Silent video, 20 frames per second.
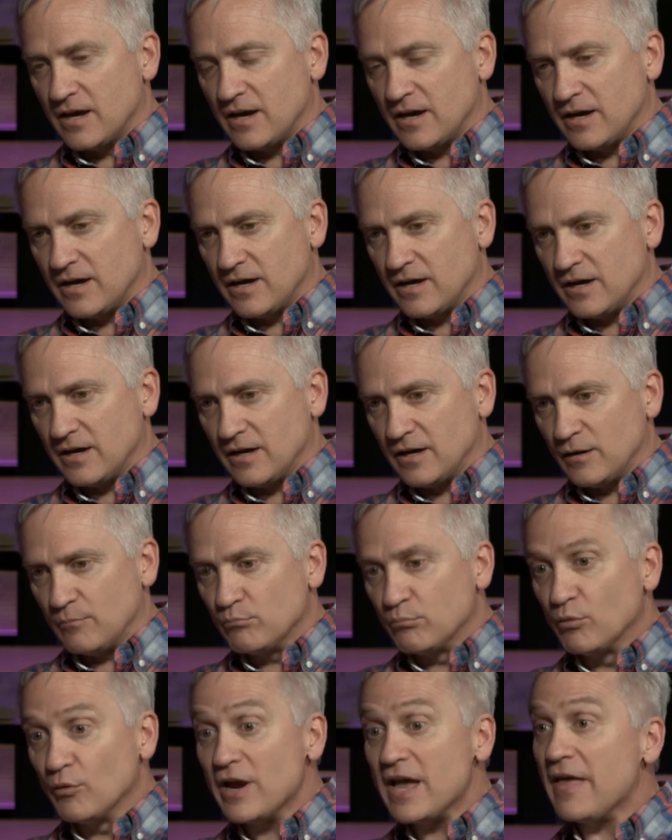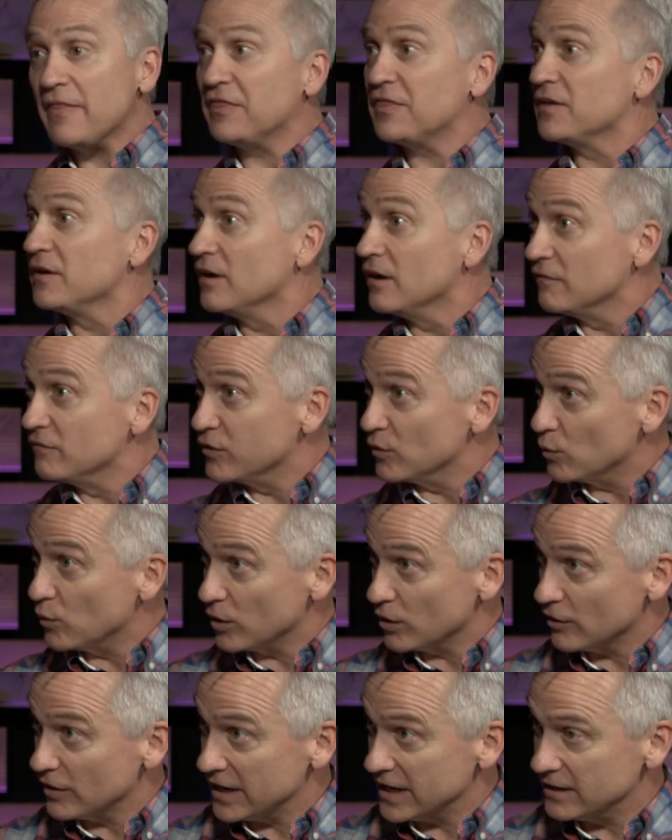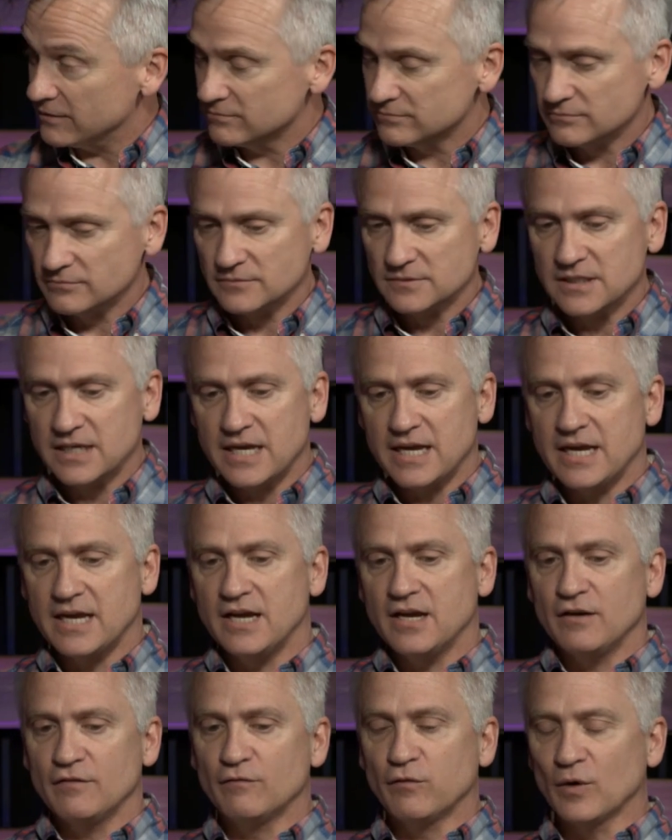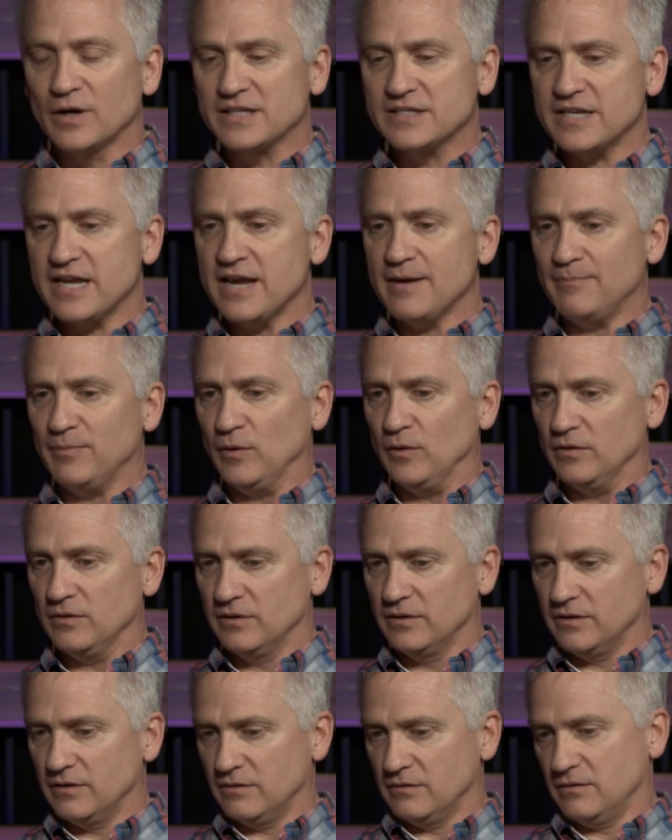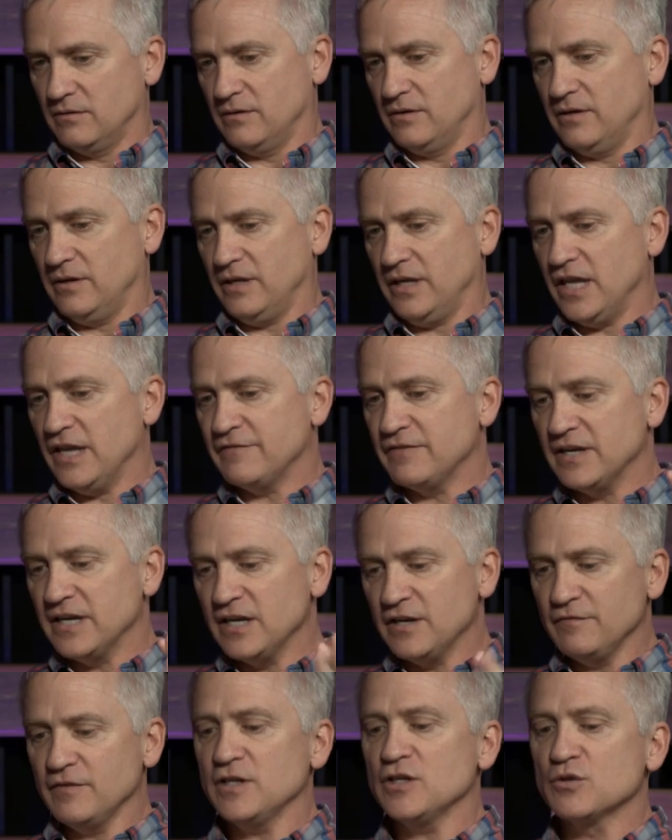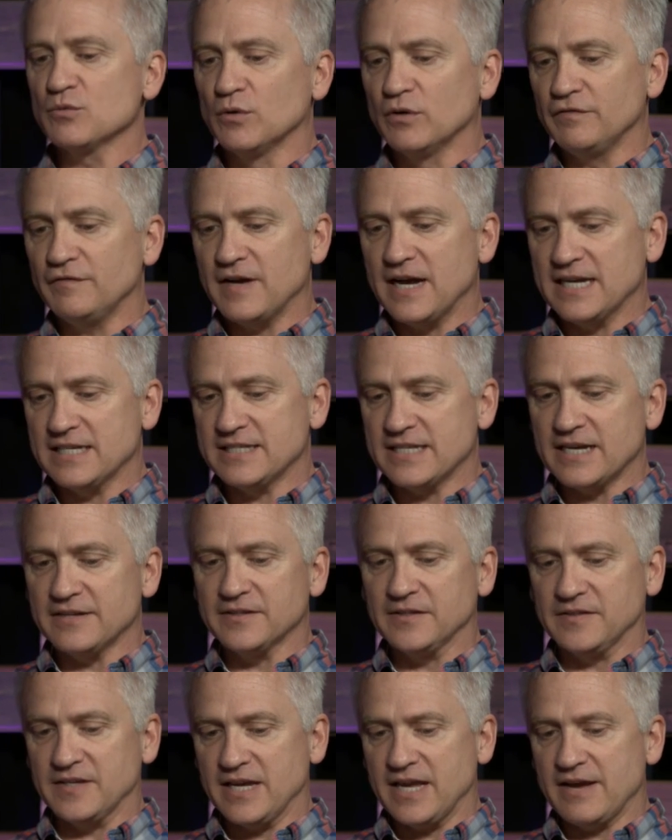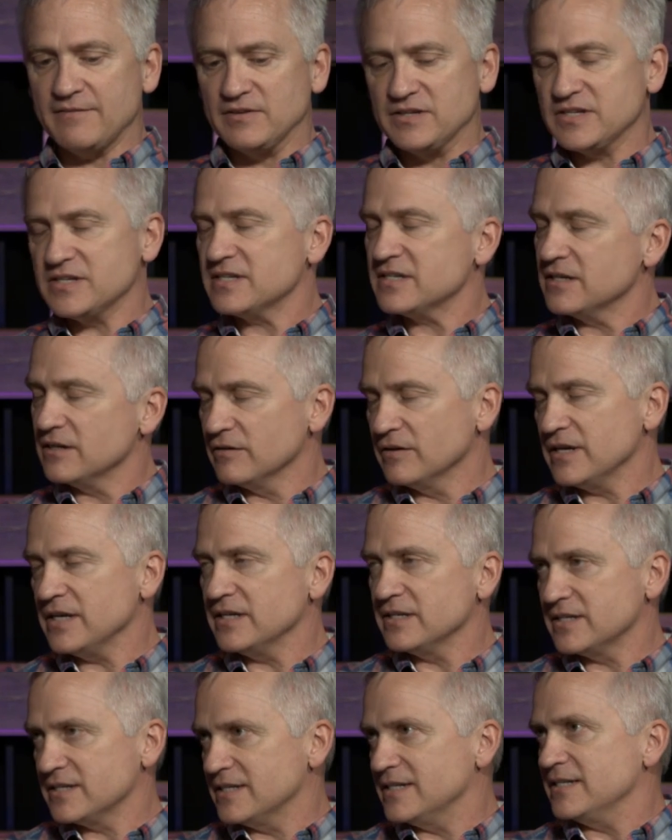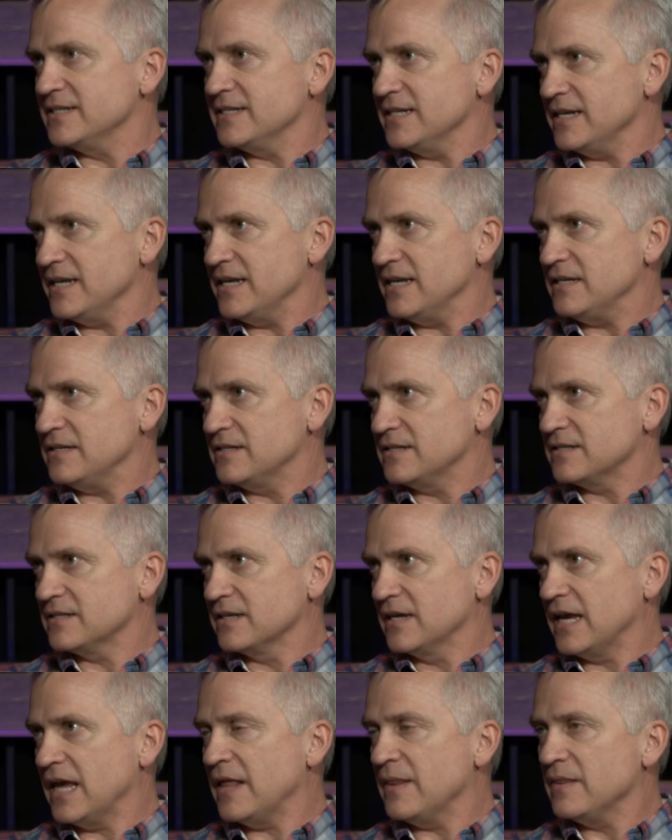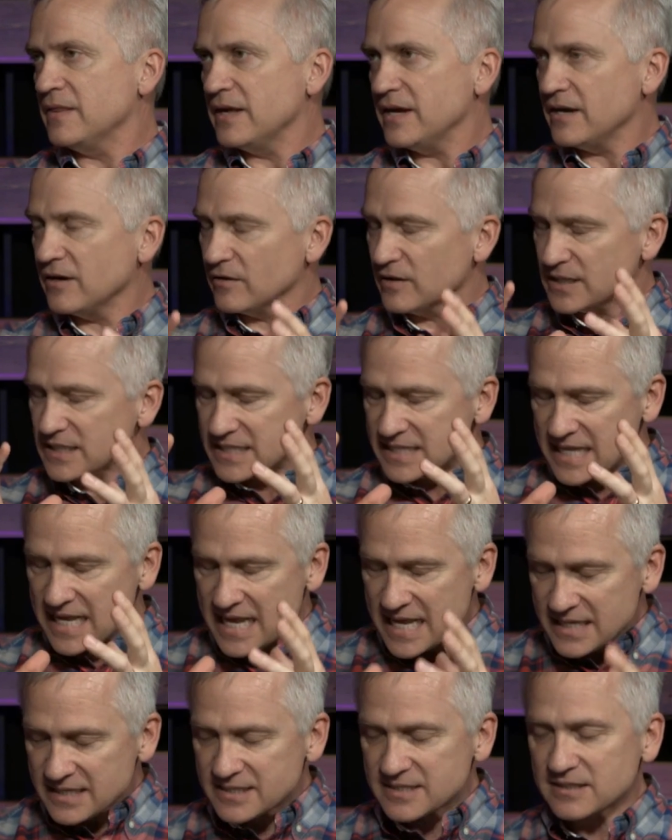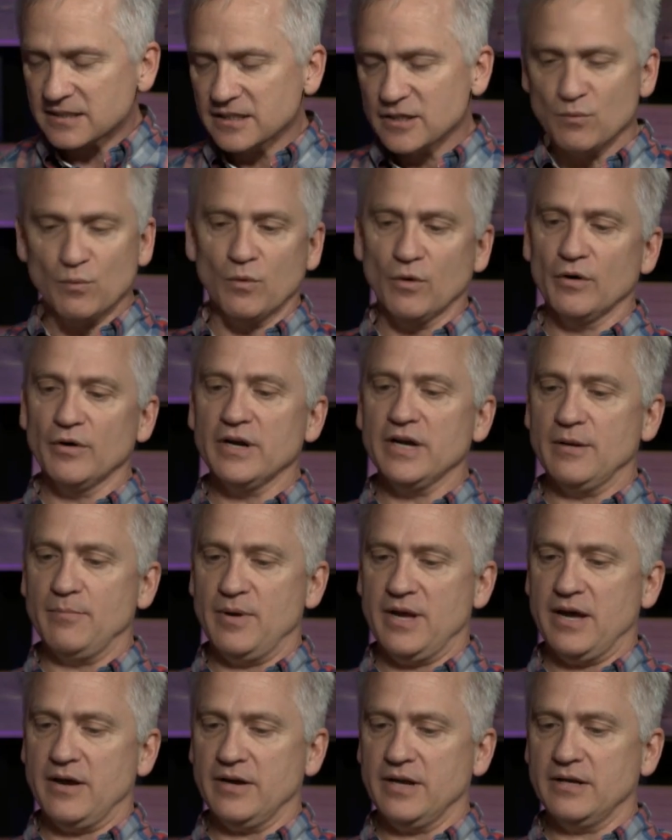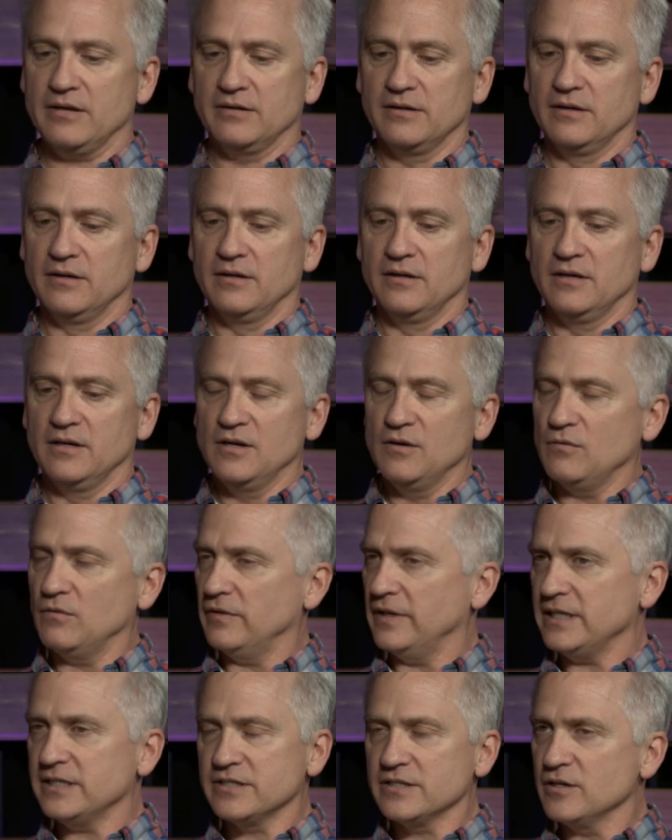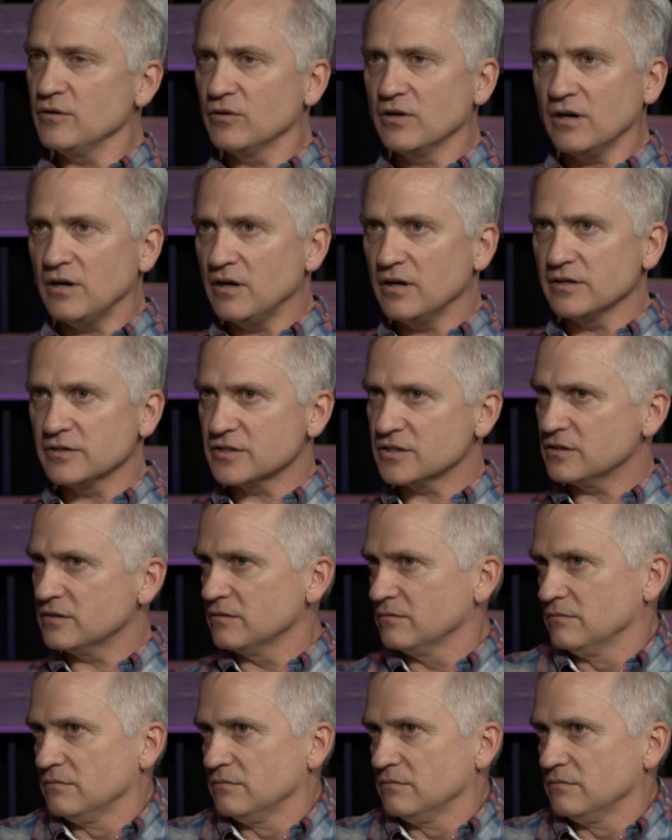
uh, breadth of the worry. For example, if an individual finds out that they have a serious disease and they are intensely worried about it, well, that's no cause